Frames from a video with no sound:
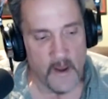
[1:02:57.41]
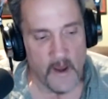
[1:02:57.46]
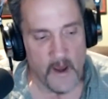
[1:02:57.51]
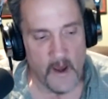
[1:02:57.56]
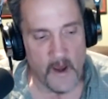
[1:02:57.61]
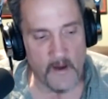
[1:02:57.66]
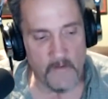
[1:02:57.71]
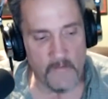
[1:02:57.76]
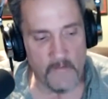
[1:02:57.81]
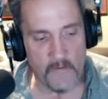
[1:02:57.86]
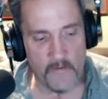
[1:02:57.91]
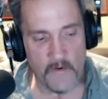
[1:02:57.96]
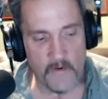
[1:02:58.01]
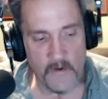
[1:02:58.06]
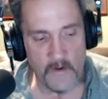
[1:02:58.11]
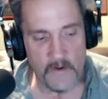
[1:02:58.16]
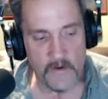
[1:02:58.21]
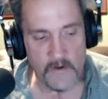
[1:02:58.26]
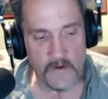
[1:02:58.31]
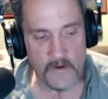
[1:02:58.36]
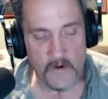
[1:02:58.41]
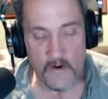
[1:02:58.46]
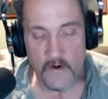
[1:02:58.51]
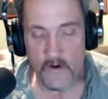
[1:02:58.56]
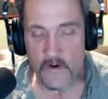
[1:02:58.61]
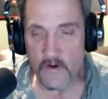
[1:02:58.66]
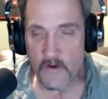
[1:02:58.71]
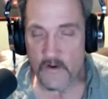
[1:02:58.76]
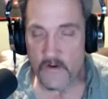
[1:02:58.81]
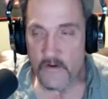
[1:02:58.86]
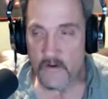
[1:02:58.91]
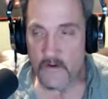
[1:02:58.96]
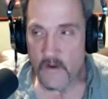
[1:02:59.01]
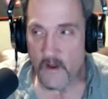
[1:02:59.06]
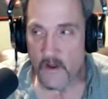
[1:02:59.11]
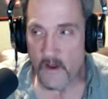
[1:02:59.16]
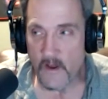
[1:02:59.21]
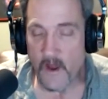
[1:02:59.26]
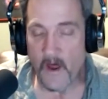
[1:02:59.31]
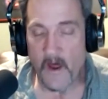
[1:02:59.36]
I've really learned
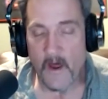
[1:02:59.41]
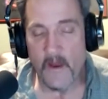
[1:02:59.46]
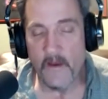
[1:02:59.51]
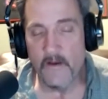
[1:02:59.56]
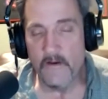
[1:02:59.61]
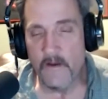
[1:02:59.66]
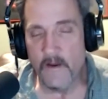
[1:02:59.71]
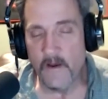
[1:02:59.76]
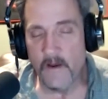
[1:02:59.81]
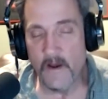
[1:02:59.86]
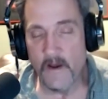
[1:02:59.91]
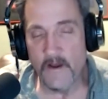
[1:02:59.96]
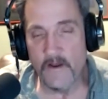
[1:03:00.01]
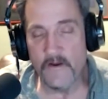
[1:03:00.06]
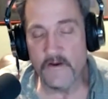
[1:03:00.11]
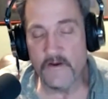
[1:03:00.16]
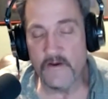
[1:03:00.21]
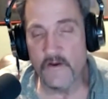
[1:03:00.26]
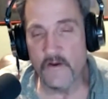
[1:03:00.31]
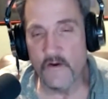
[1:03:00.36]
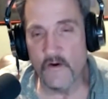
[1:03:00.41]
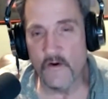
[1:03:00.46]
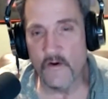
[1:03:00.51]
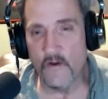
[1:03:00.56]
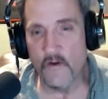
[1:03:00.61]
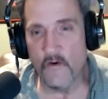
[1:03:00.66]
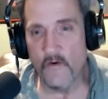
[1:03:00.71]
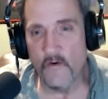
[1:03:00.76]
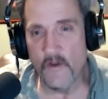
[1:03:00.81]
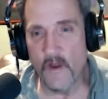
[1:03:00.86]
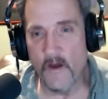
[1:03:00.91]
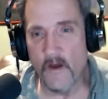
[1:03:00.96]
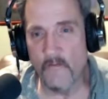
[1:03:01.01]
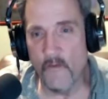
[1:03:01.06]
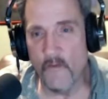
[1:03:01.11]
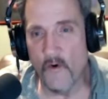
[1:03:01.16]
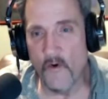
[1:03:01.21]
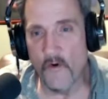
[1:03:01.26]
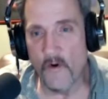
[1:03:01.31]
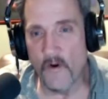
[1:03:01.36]
a lot, and I'd like to learn a whole lot
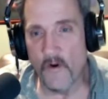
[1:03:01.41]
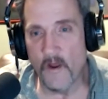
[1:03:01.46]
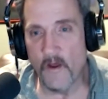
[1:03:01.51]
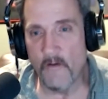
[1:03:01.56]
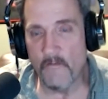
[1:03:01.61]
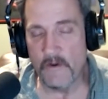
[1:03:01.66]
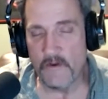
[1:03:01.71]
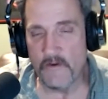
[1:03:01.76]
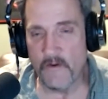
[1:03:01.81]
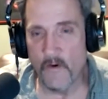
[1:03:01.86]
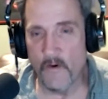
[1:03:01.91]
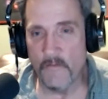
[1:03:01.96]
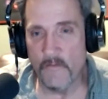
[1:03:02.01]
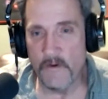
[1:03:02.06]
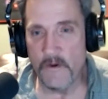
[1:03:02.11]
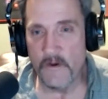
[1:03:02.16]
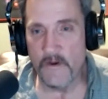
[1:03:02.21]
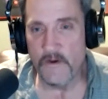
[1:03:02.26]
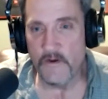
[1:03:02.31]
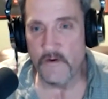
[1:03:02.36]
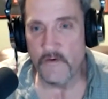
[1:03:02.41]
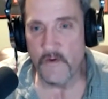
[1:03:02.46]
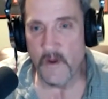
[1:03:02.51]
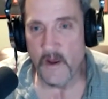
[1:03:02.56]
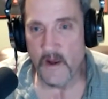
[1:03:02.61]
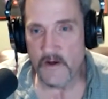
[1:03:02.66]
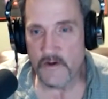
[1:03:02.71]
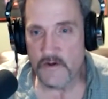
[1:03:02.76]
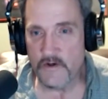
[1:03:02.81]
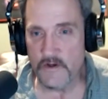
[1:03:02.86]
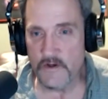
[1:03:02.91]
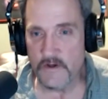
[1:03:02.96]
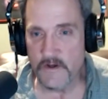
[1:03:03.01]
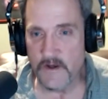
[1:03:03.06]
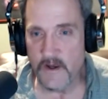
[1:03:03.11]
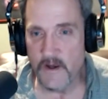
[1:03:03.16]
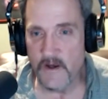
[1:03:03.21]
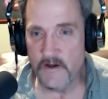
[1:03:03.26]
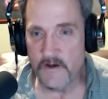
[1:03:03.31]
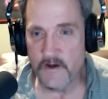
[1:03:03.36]
more. I'm just hoping that you actually
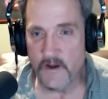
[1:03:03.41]
can